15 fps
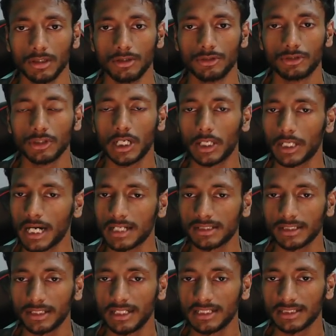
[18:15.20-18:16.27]
So our answer,
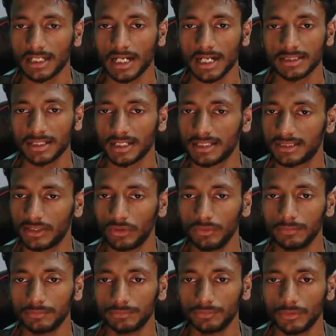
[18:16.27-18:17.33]
initial answer is 0.
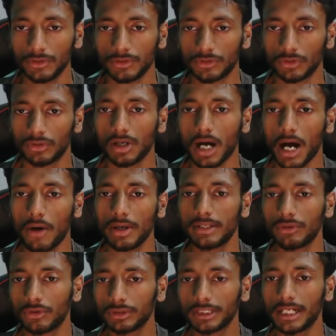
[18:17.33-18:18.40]
So I
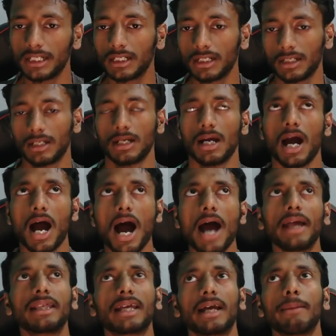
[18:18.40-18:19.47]
know that I
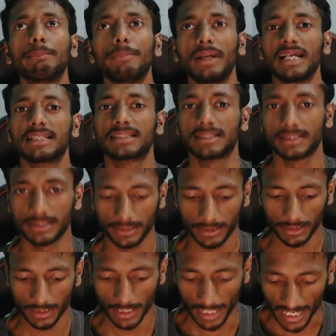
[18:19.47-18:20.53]
can place
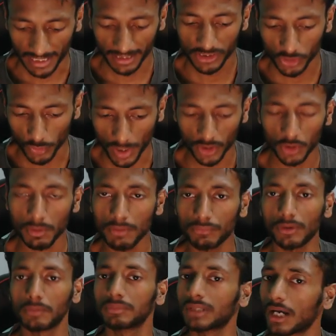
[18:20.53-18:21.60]
at least 1 comma
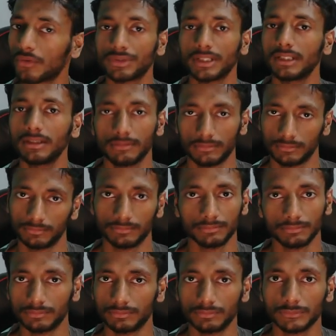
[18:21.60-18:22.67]
from 1000.
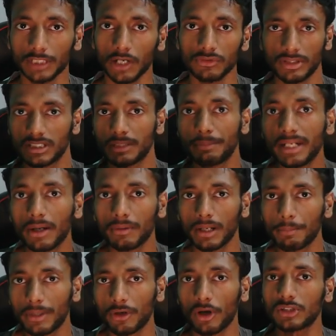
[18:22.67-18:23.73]
1000 is the minimum
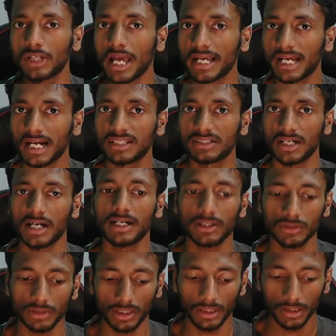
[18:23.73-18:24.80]
number where I can start
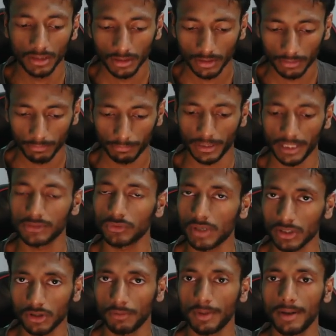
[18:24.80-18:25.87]
actually place 1
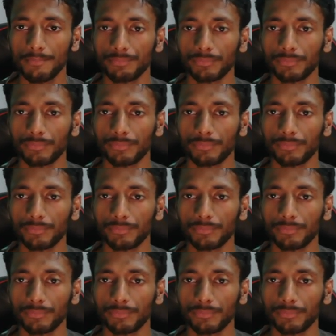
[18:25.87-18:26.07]
comma.